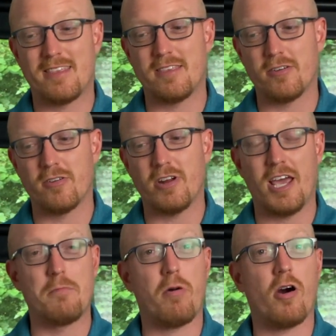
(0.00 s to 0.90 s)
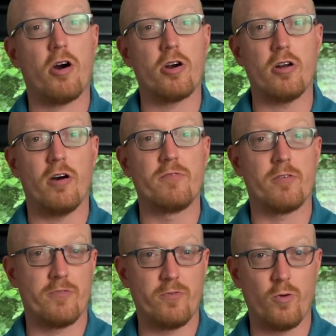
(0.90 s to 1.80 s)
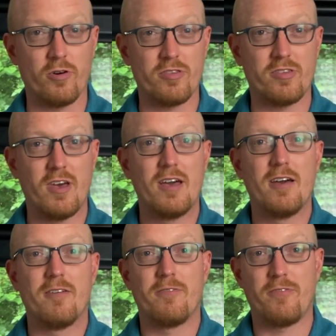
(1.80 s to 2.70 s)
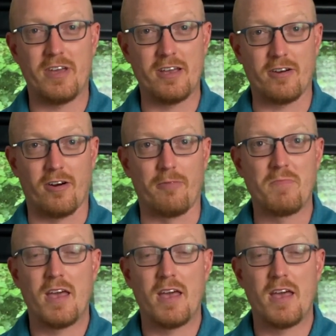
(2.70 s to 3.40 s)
third, and part of your fourth finger.